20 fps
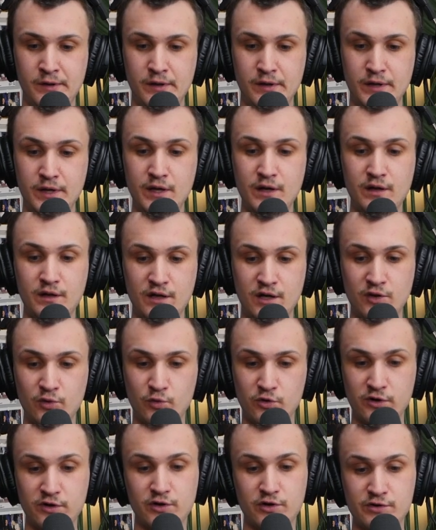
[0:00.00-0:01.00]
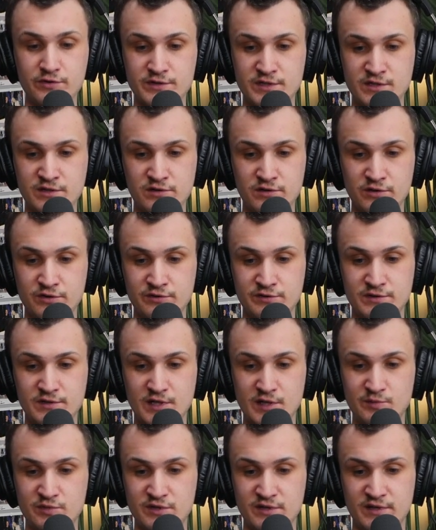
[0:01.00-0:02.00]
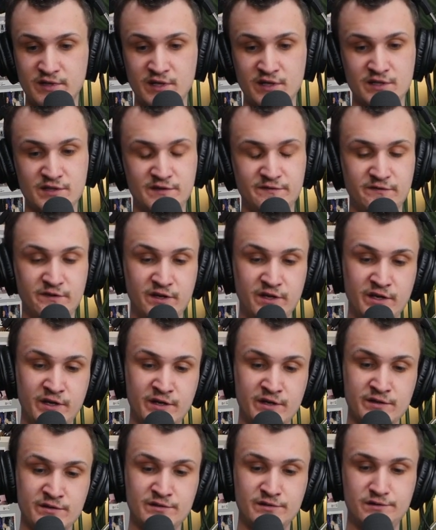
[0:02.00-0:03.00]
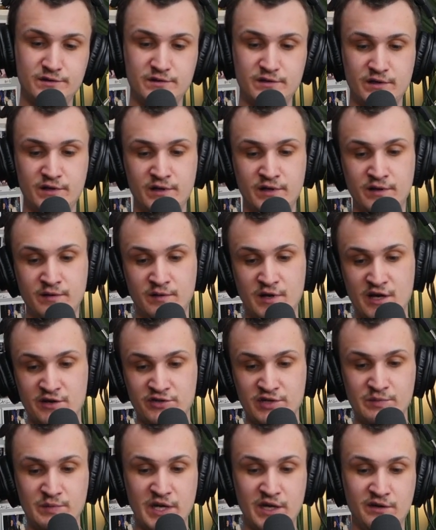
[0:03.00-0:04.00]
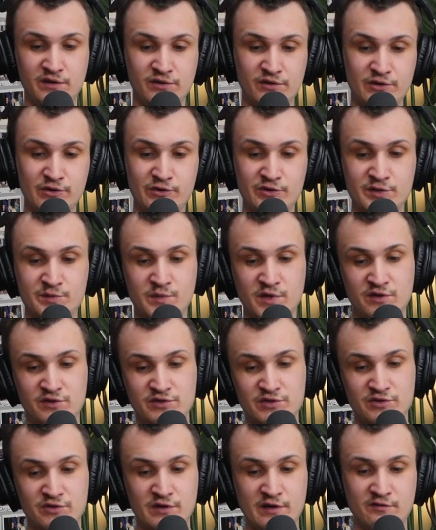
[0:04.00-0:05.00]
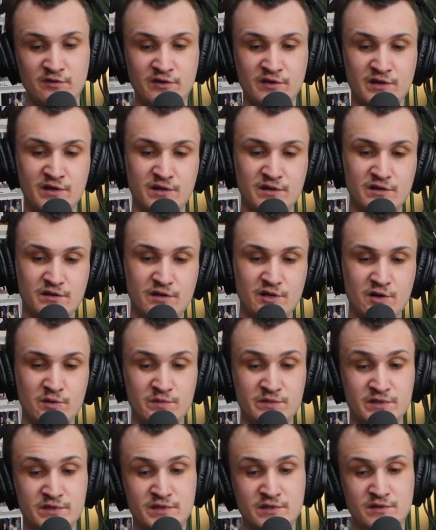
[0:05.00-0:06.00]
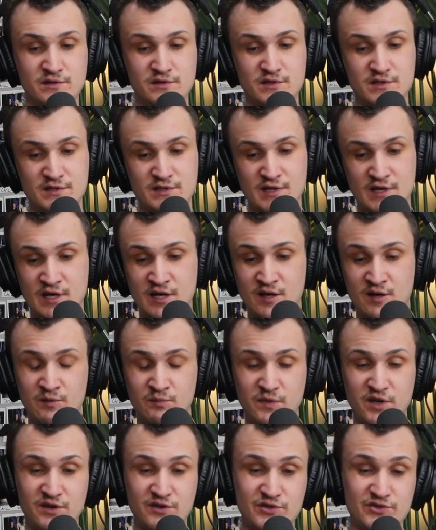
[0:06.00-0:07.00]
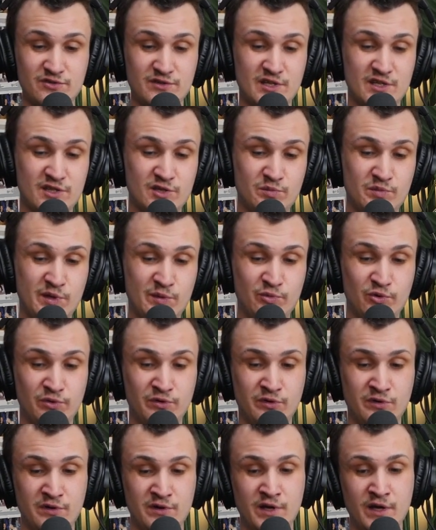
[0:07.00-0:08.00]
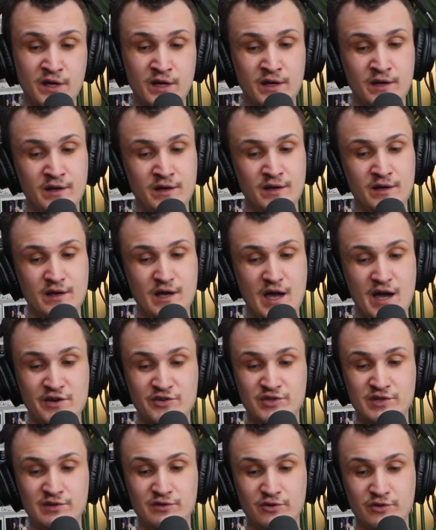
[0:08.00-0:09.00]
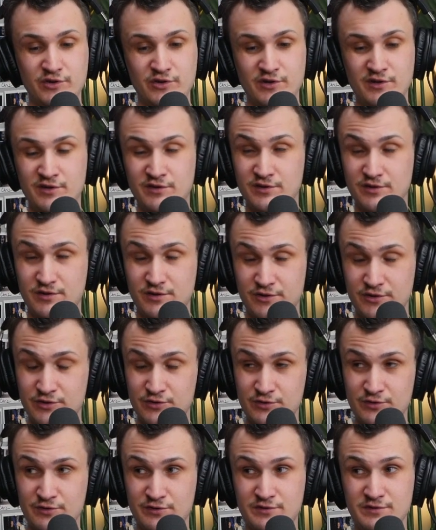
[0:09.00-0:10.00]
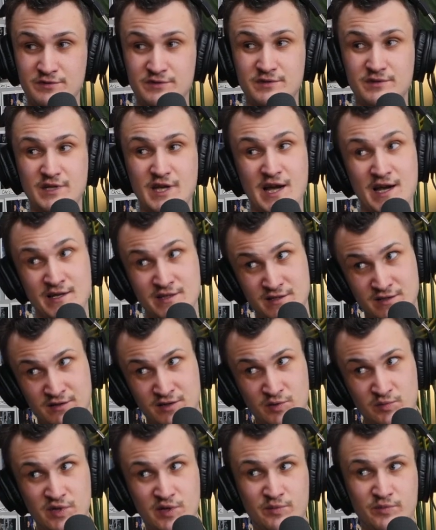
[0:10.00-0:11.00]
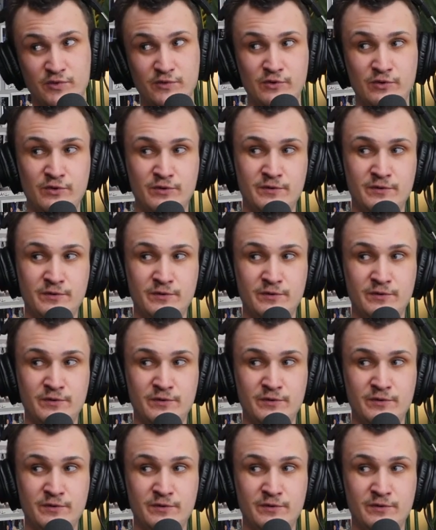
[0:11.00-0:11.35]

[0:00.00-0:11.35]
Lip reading: Yeah, a lot of work goes into those types of things, fittings, and then actually making the clothes, making sure everything comes to time, making sure that the people actually look good in the clothes, casting the people.